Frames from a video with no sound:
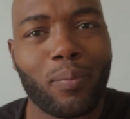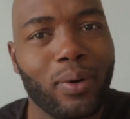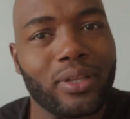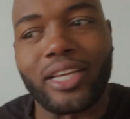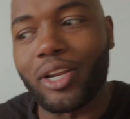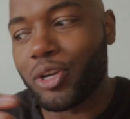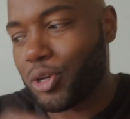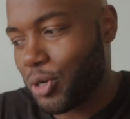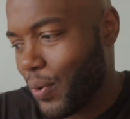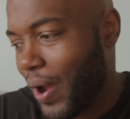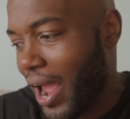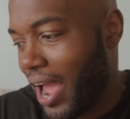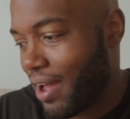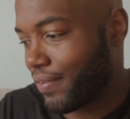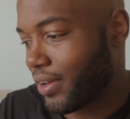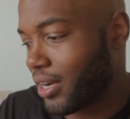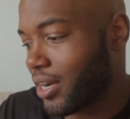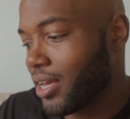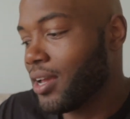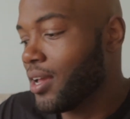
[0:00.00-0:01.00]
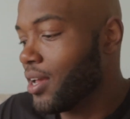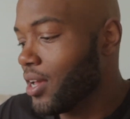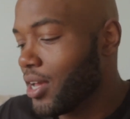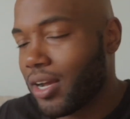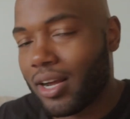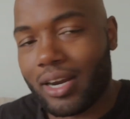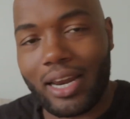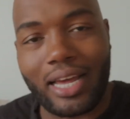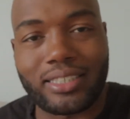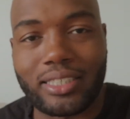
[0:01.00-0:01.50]
but they do have
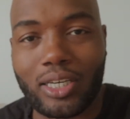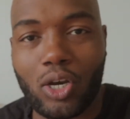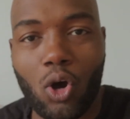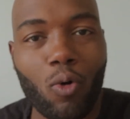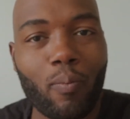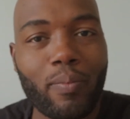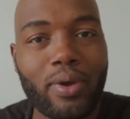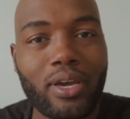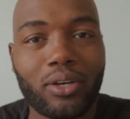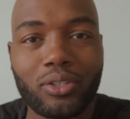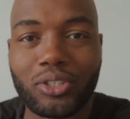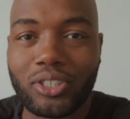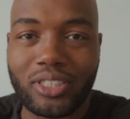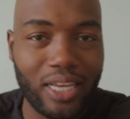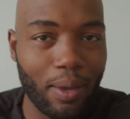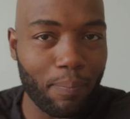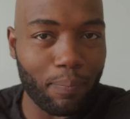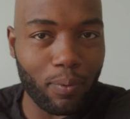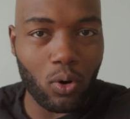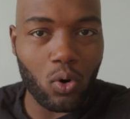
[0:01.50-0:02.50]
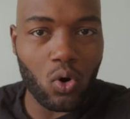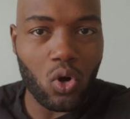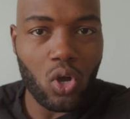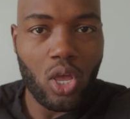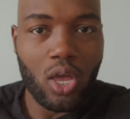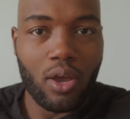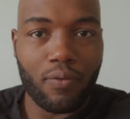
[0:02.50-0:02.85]
it. Classic oatmeal, simple.